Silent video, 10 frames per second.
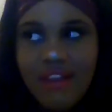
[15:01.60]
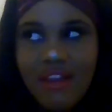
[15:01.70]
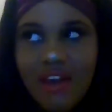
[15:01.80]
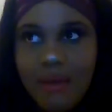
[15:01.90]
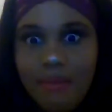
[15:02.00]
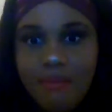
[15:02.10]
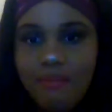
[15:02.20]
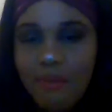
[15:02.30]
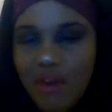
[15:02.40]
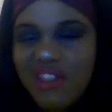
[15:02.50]
then I
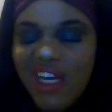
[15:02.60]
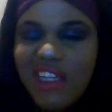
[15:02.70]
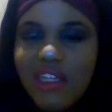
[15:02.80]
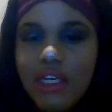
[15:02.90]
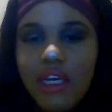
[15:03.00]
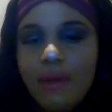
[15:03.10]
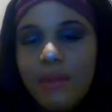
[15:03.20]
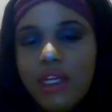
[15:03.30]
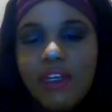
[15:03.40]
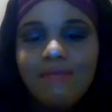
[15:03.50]
most likely did not
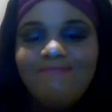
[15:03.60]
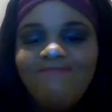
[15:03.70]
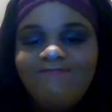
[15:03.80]
mean